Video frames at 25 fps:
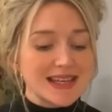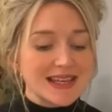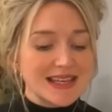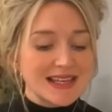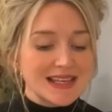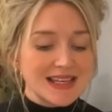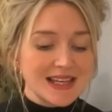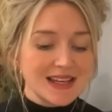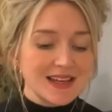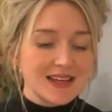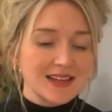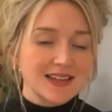
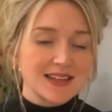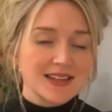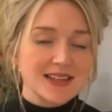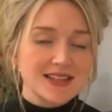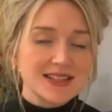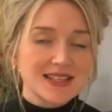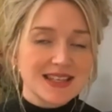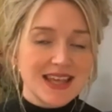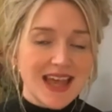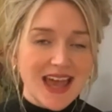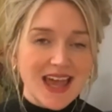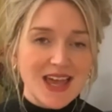Nicholas
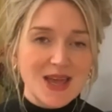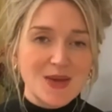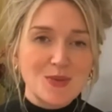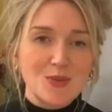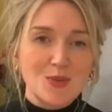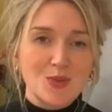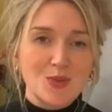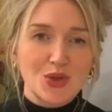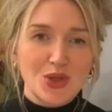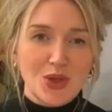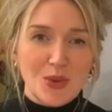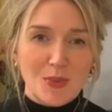came
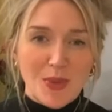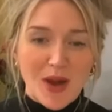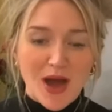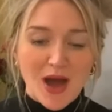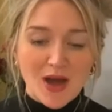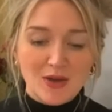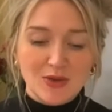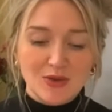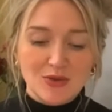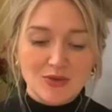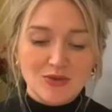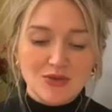
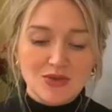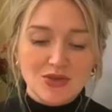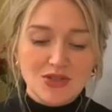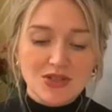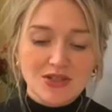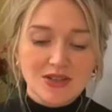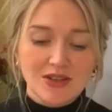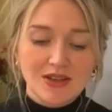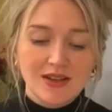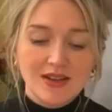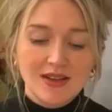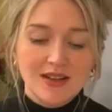bound.
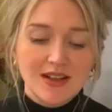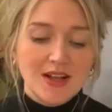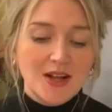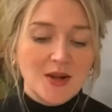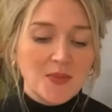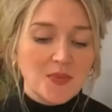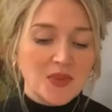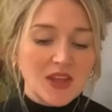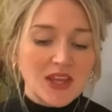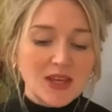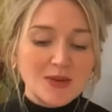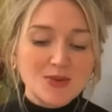
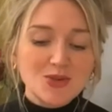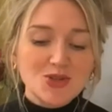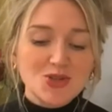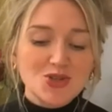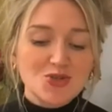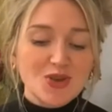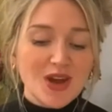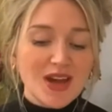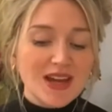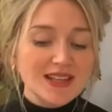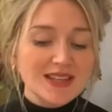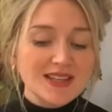He was
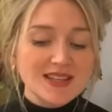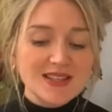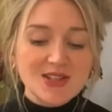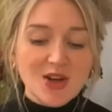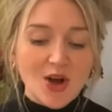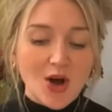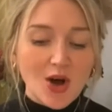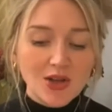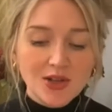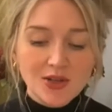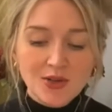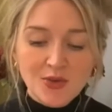dressed
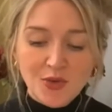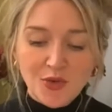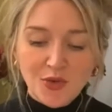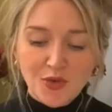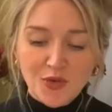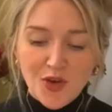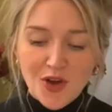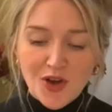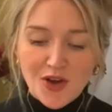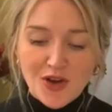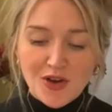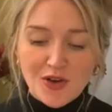all in
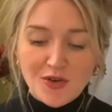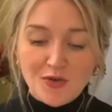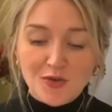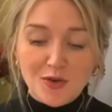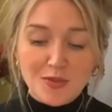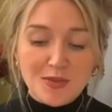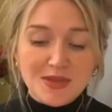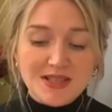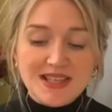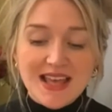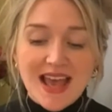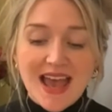fur from
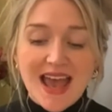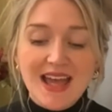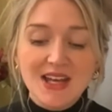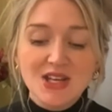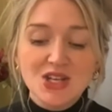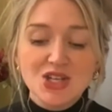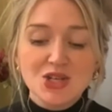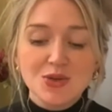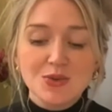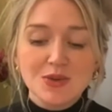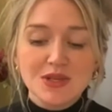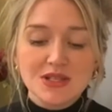his head
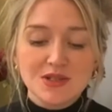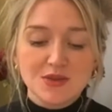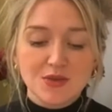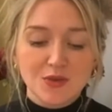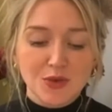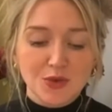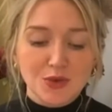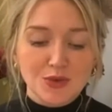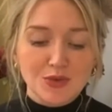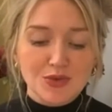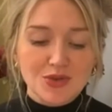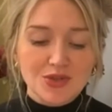to his
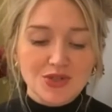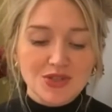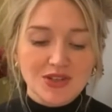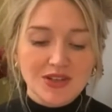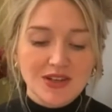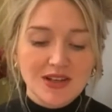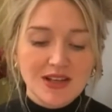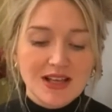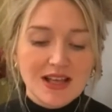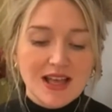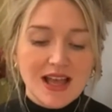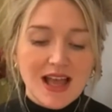foot,
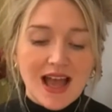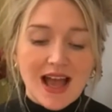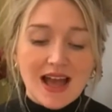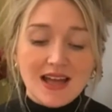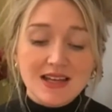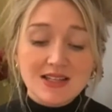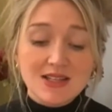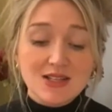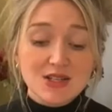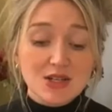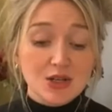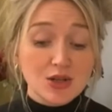and
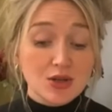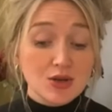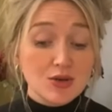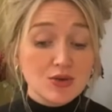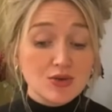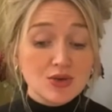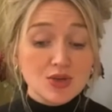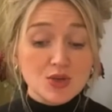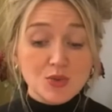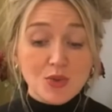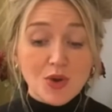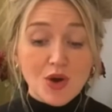his
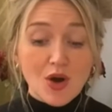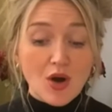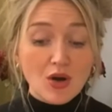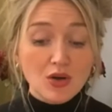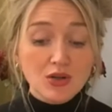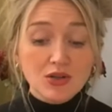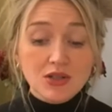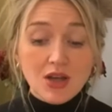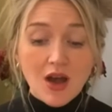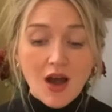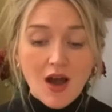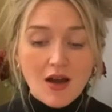clothes were all
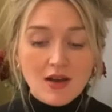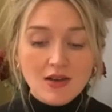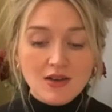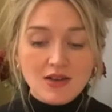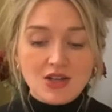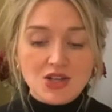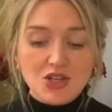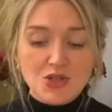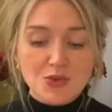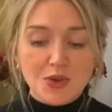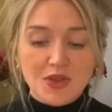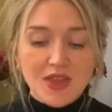
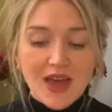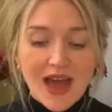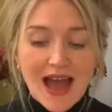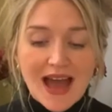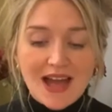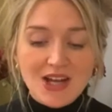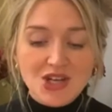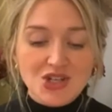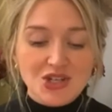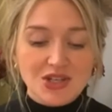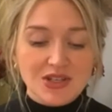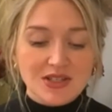tarnished with
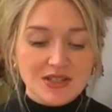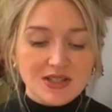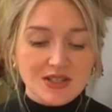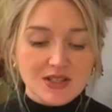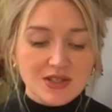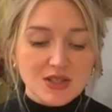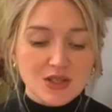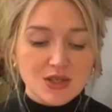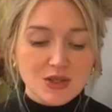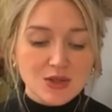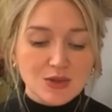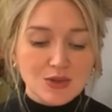ashes and
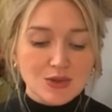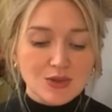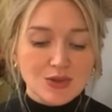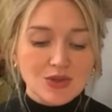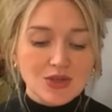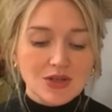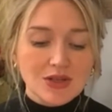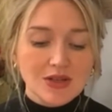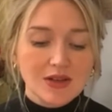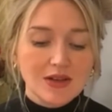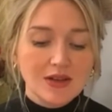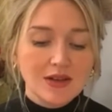soot.
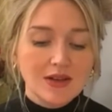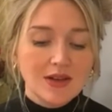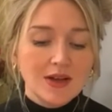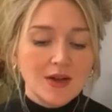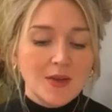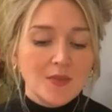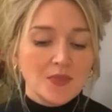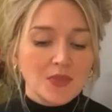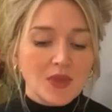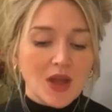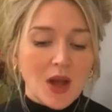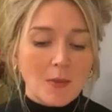
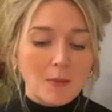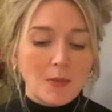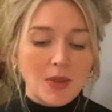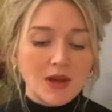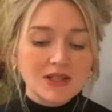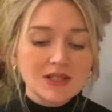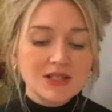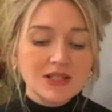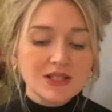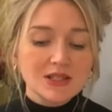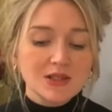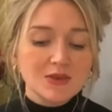A
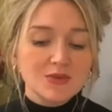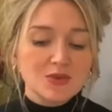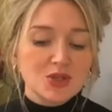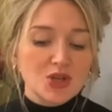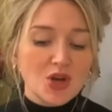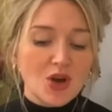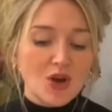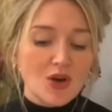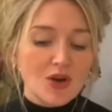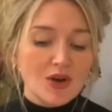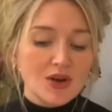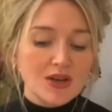bundle of
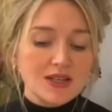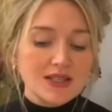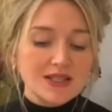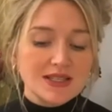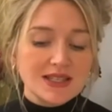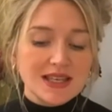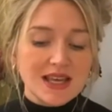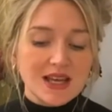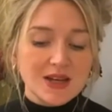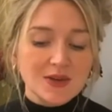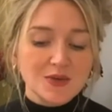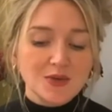toys he
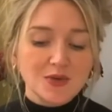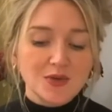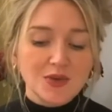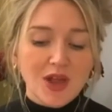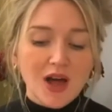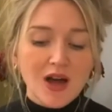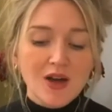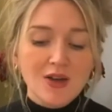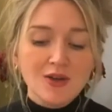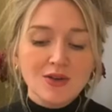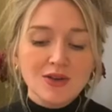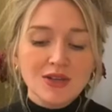had
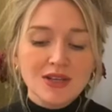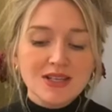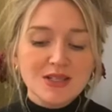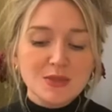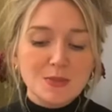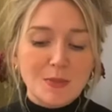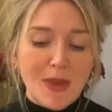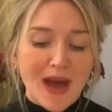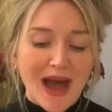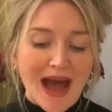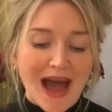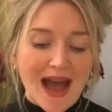flung on his
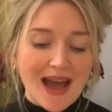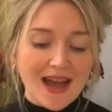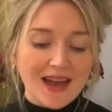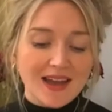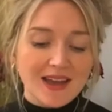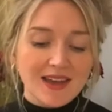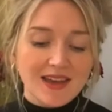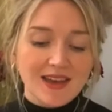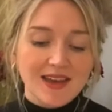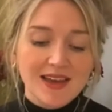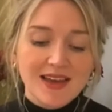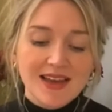back,
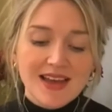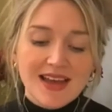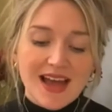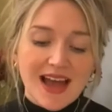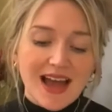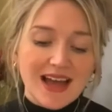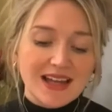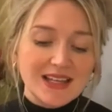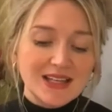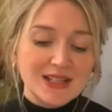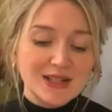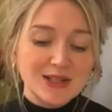
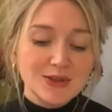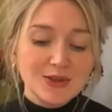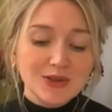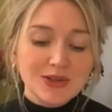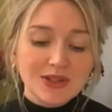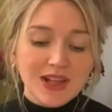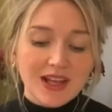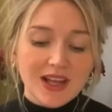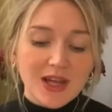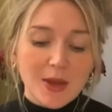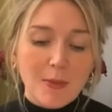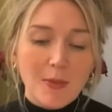and he looked
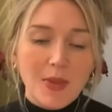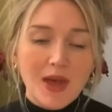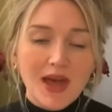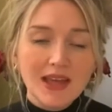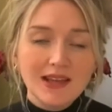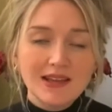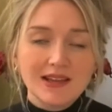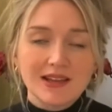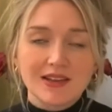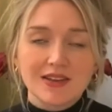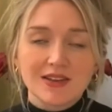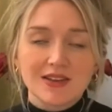like a
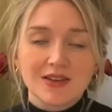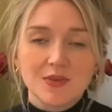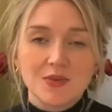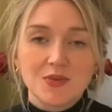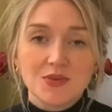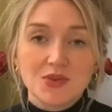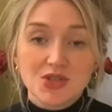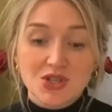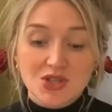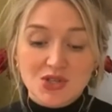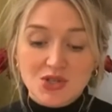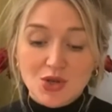peddler
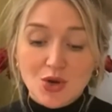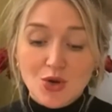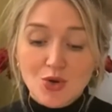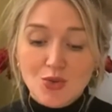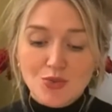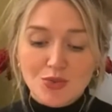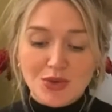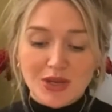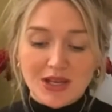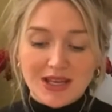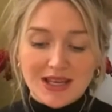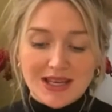just
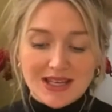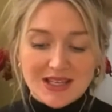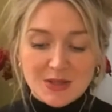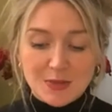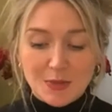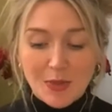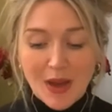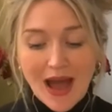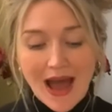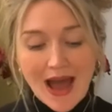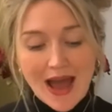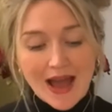opening his
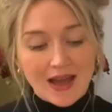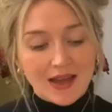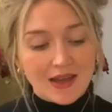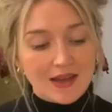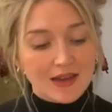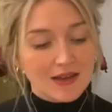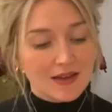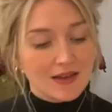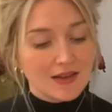pack.